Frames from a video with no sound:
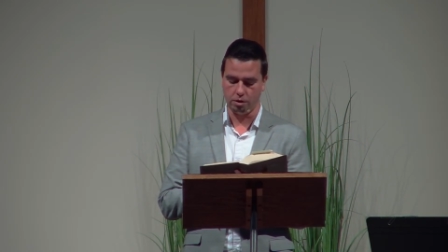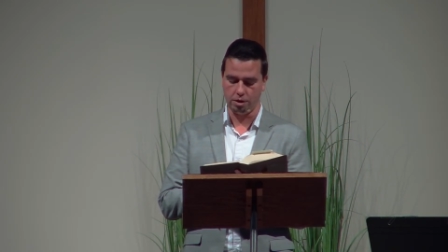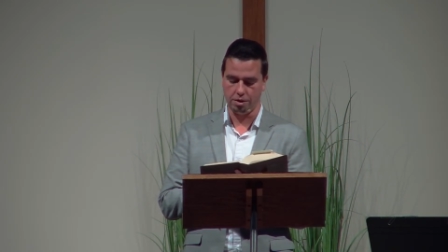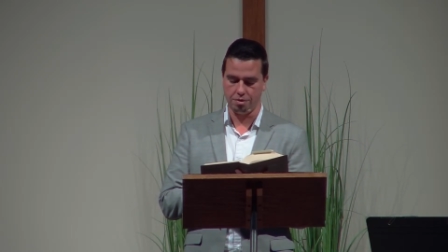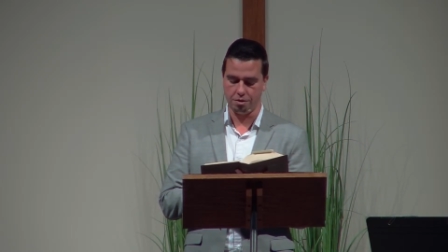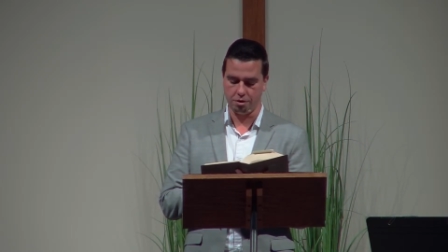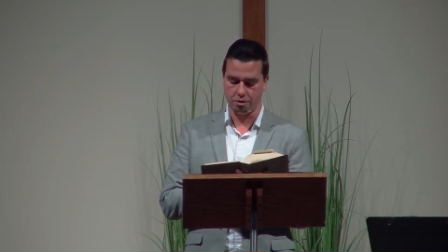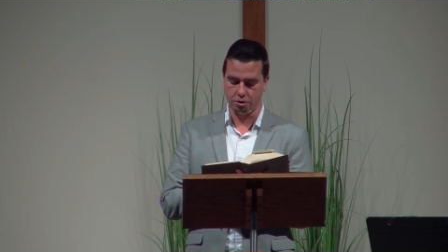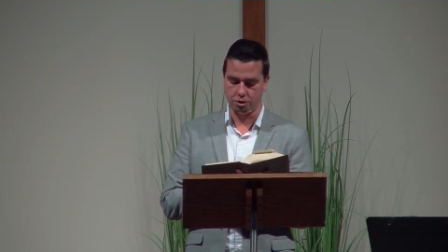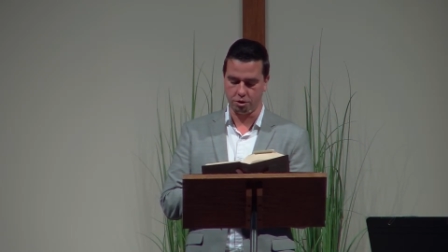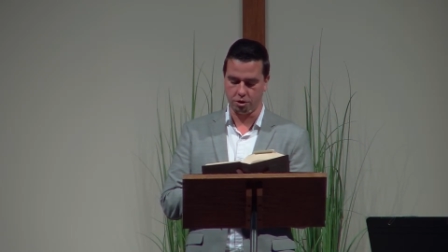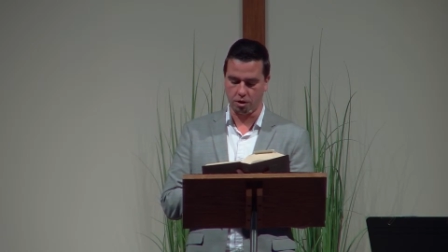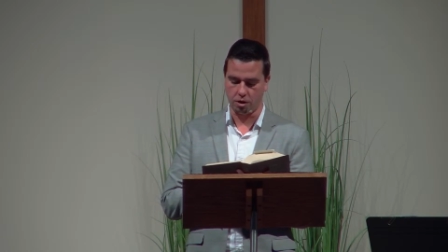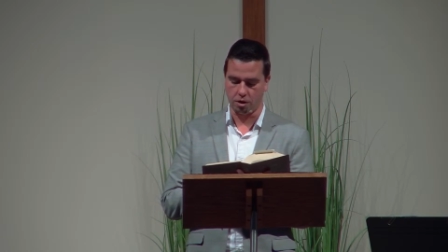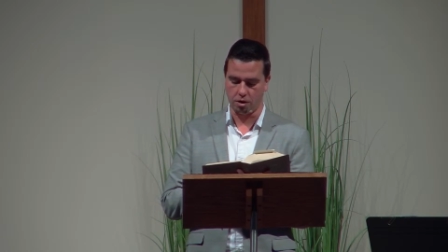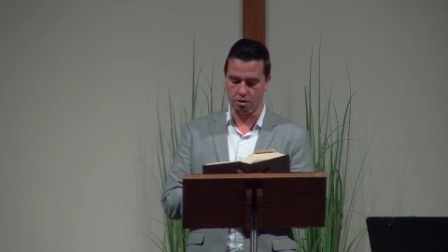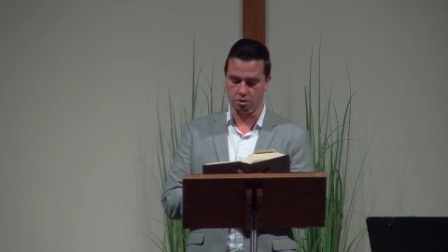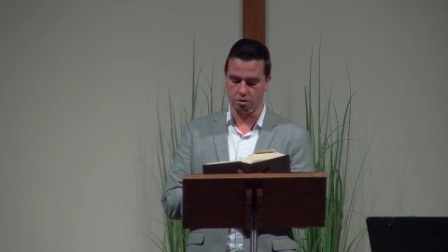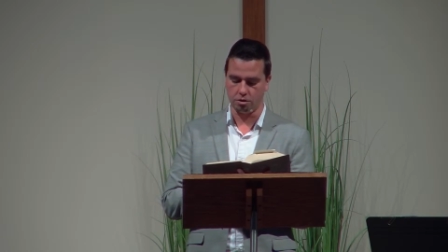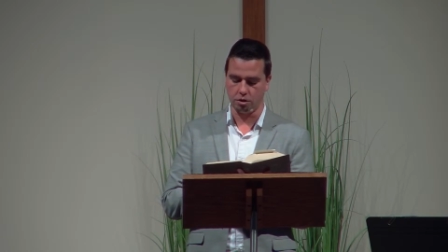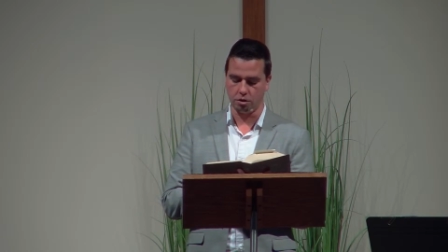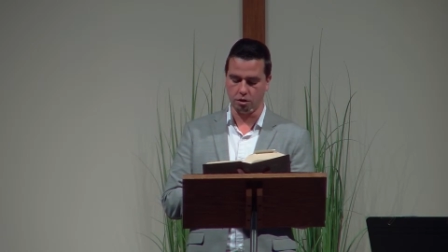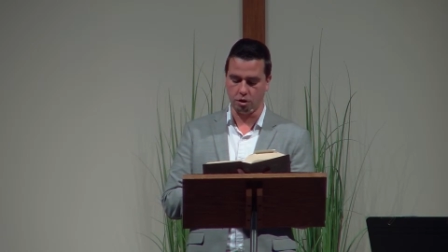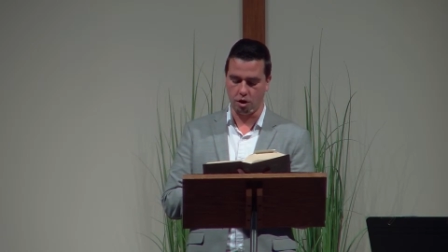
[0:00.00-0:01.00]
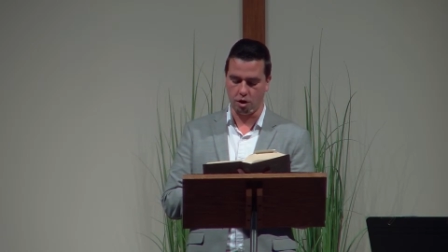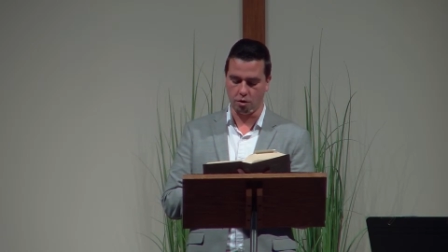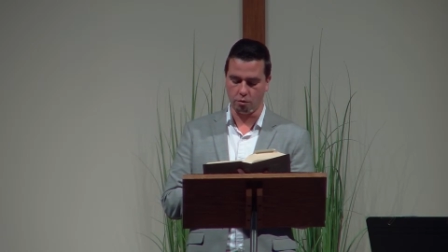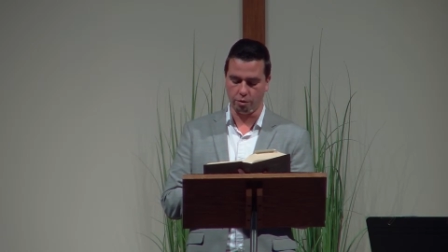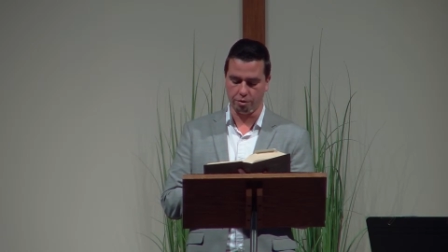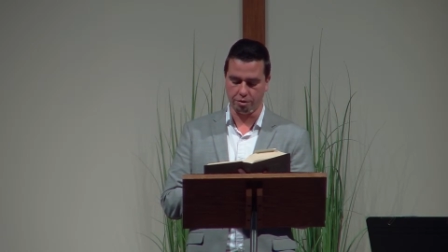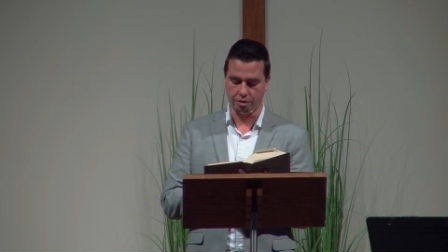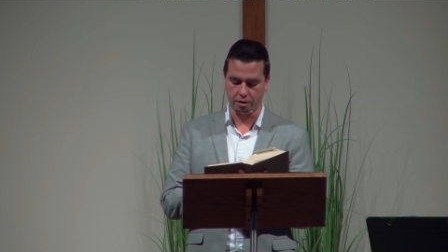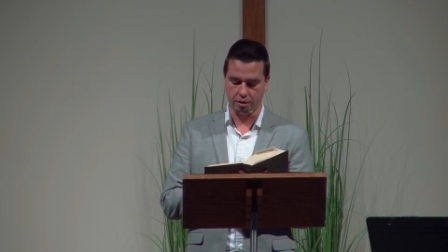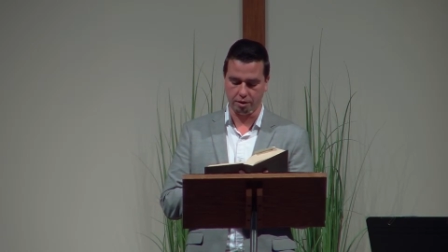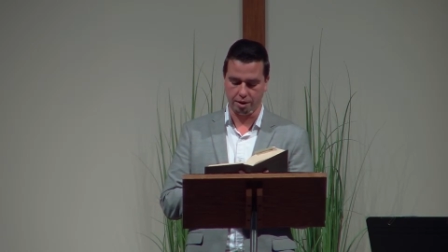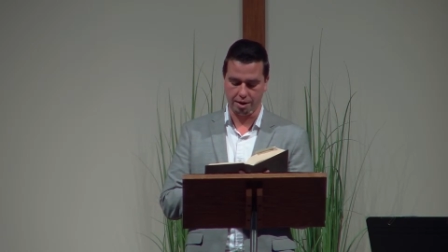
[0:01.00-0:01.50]
in their jars along
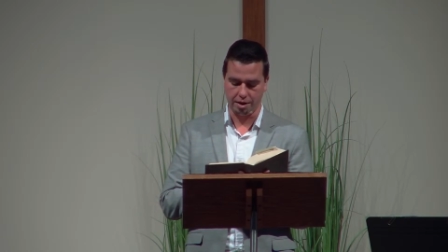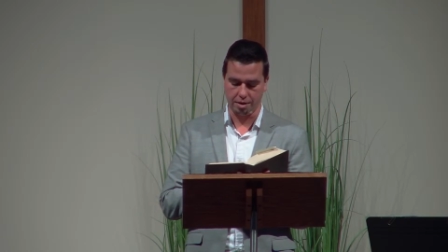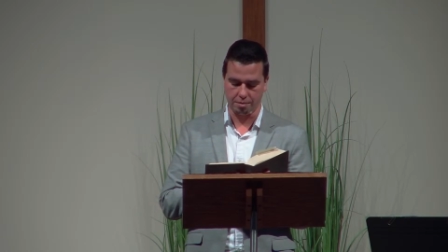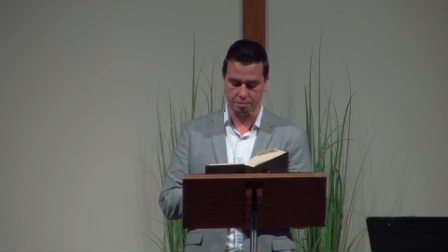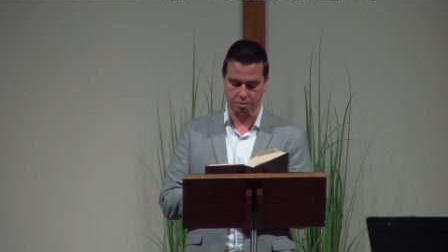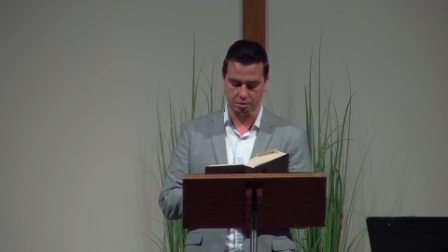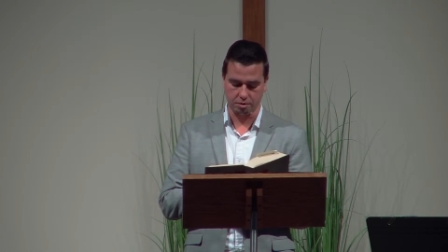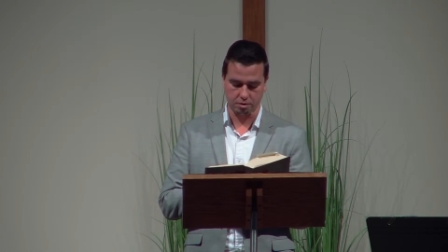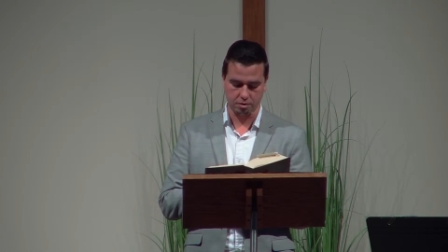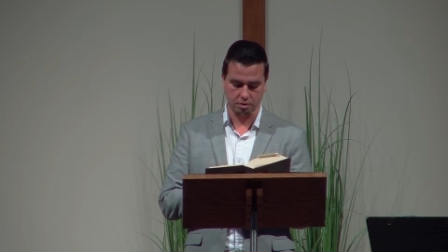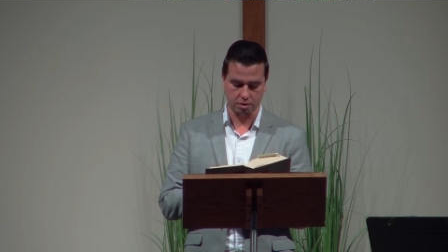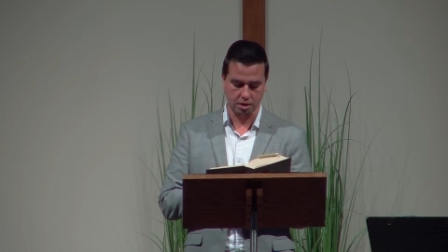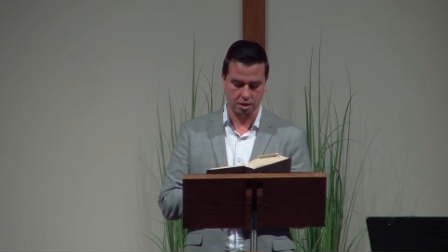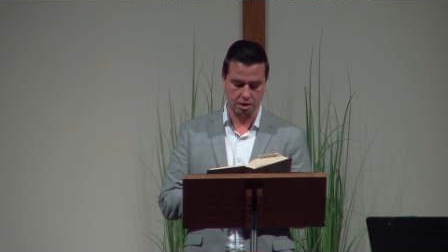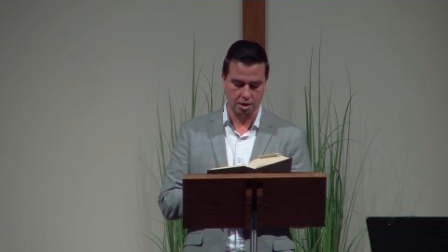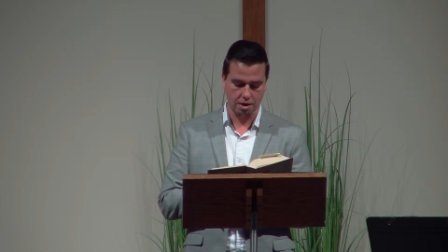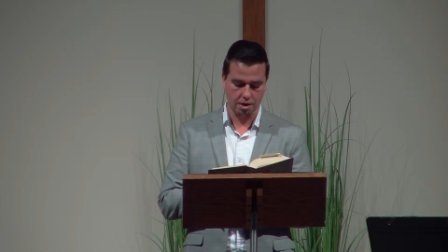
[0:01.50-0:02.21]
with the lamps.